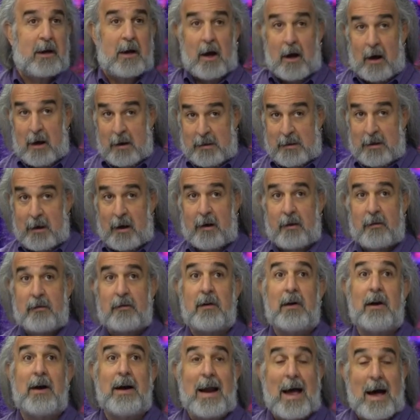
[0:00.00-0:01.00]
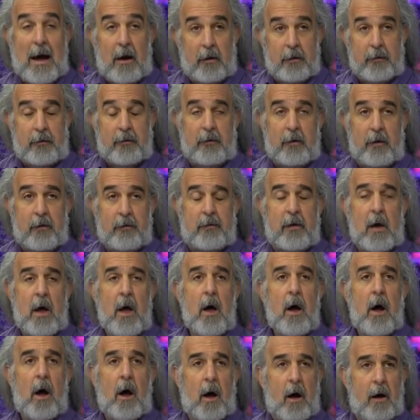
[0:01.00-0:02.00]
content as an analysis
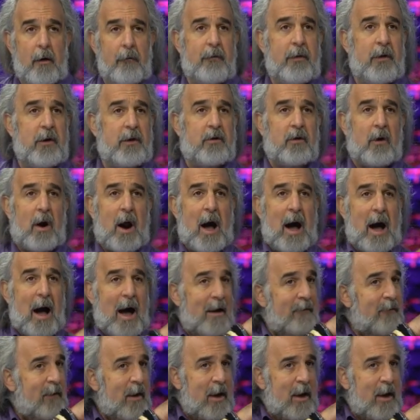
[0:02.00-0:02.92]
of the drive,